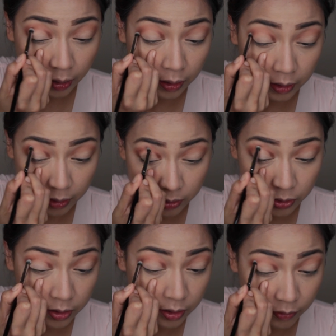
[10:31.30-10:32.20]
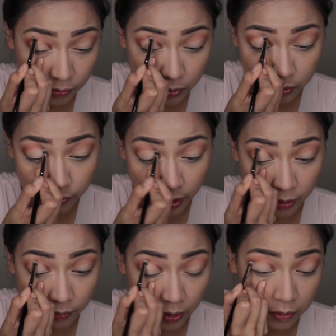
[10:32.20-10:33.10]
and then just diffuse right
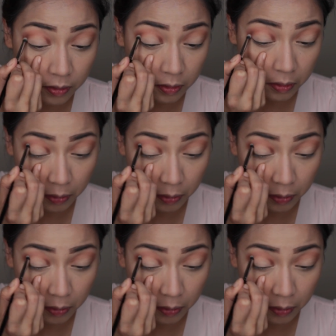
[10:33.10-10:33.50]
around.